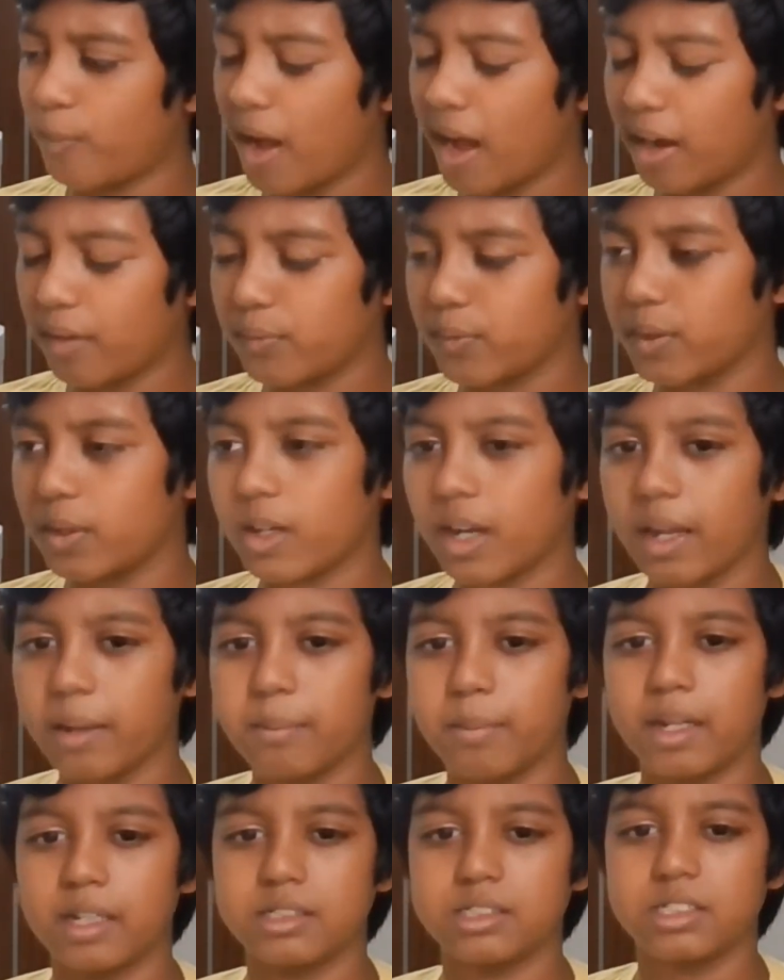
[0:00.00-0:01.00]
after I
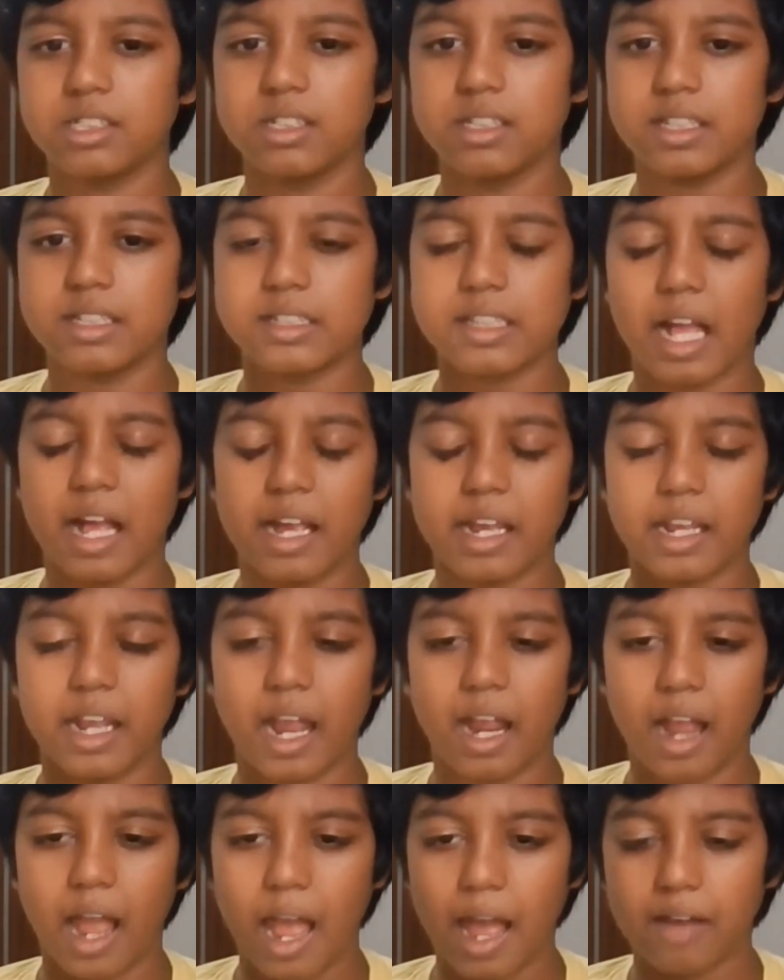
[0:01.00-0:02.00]
mentioned this, I
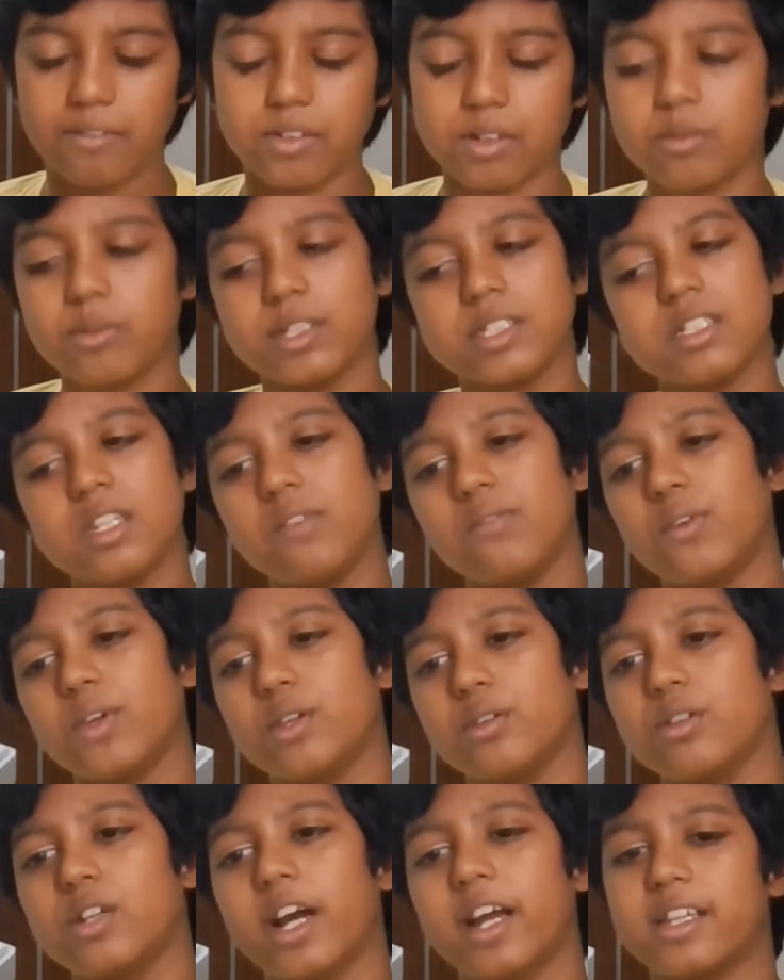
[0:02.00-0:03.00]
have a question for
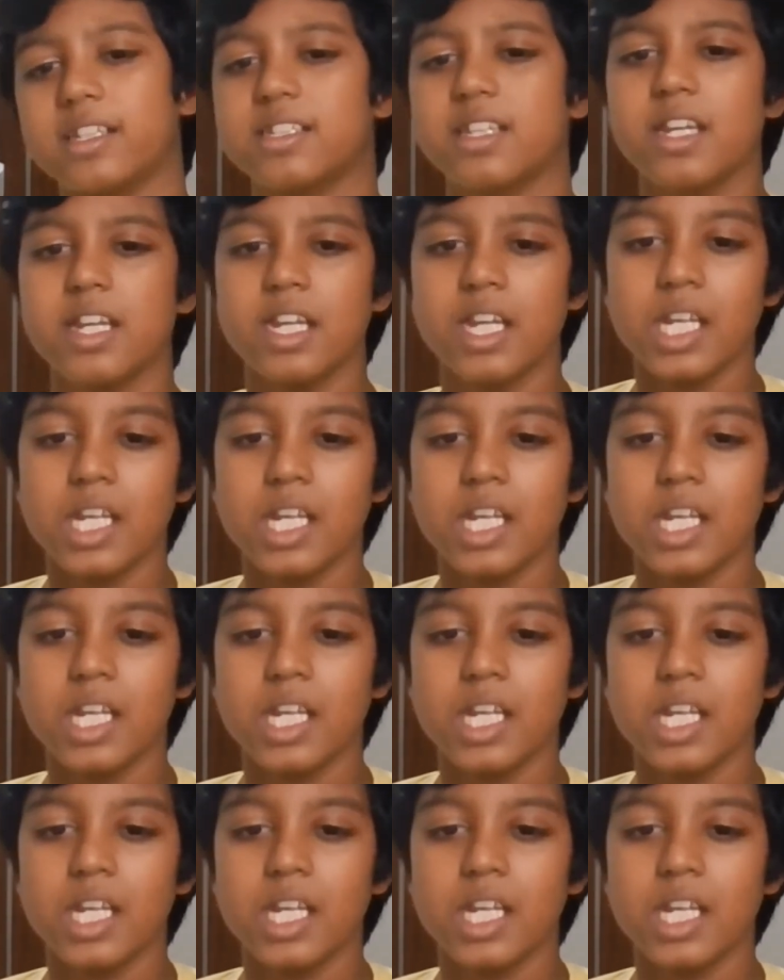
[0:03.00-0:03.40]
you guys.